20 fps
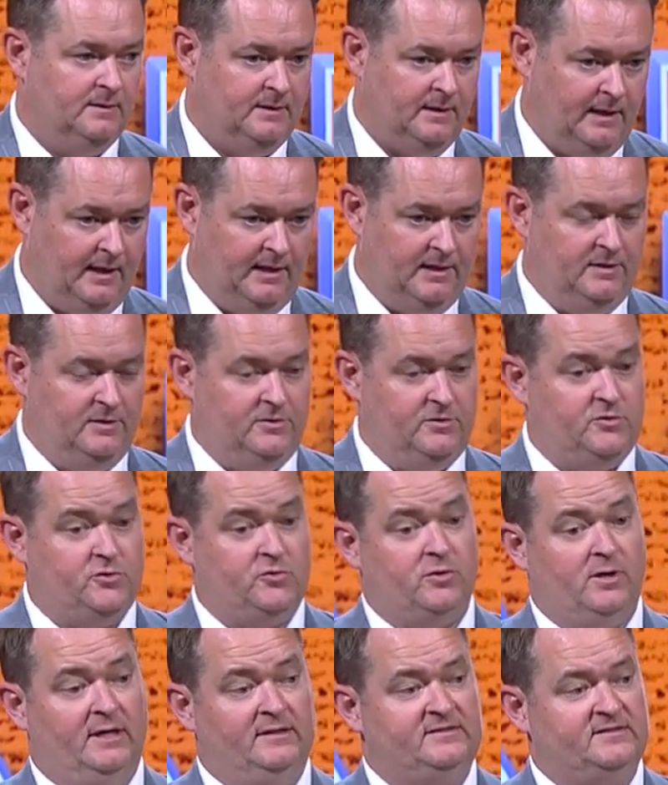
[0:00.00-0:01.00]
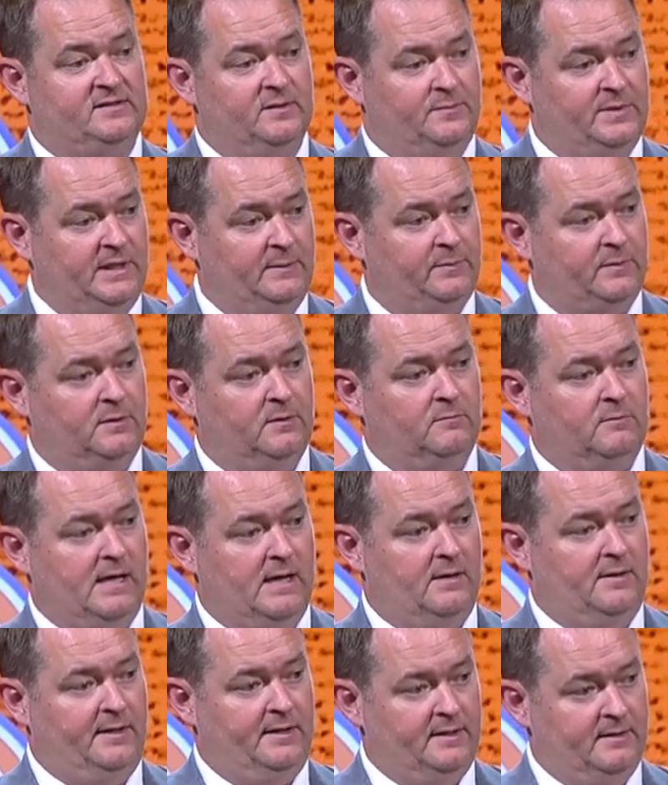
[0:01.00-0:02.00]
and trust the people
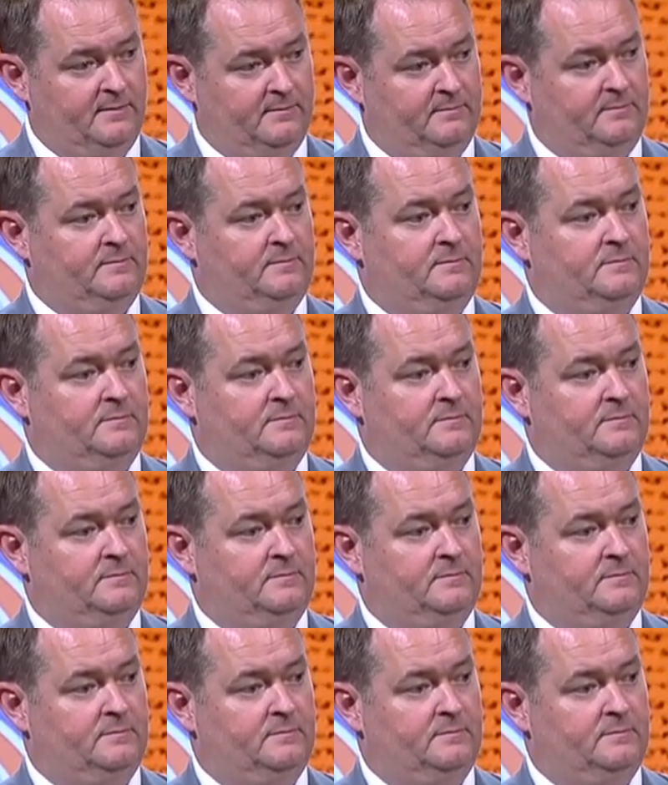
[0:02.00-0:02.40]
around him,